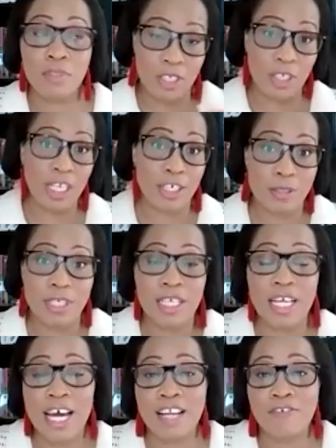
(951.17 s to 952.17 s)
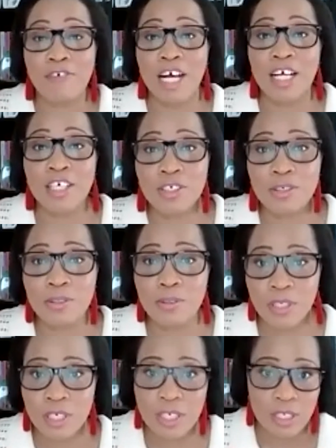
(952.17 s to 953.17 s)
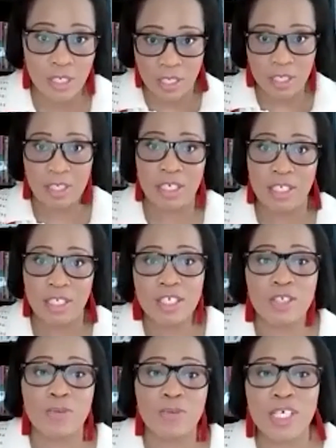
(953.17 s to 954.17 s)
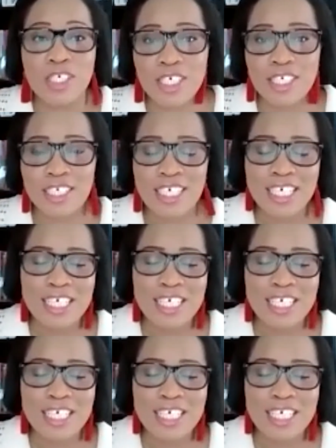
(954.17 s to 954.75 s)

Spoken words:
like you said, add value in the situation.